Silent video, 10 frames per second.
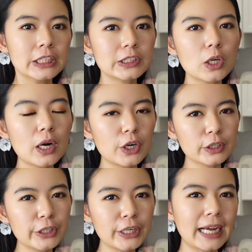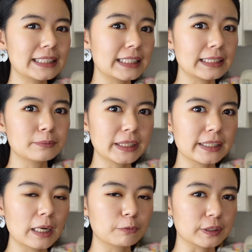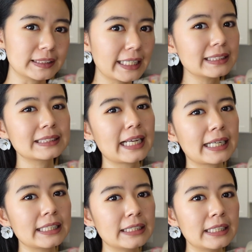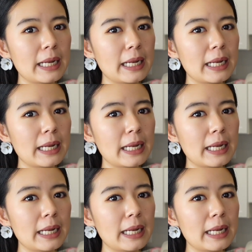So earlier I said heat up for 10 seconds.